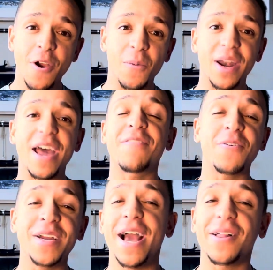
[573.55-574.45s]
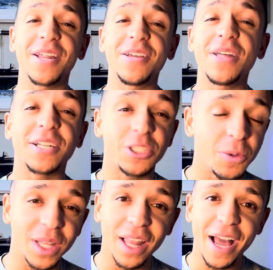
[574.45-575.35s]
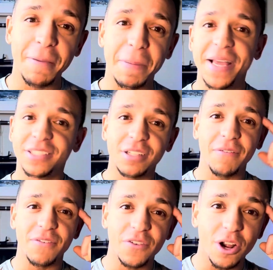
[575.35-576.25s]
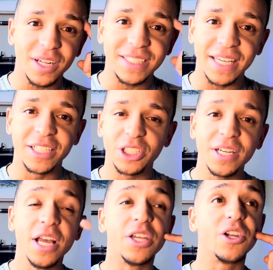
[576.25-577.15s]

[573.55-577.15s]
whatever reality that you would like based off of your attention,